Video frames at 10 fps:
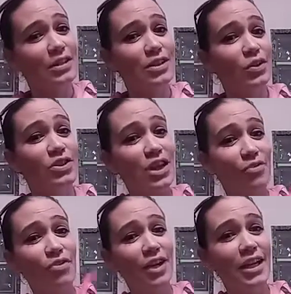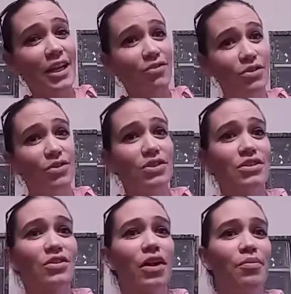So Jeffree, if you just
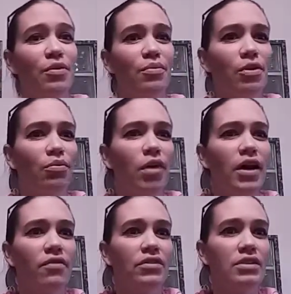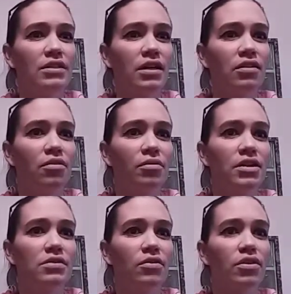so happen to be, I have a stain on my
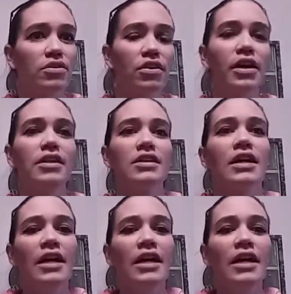sweater. Sorry, guys.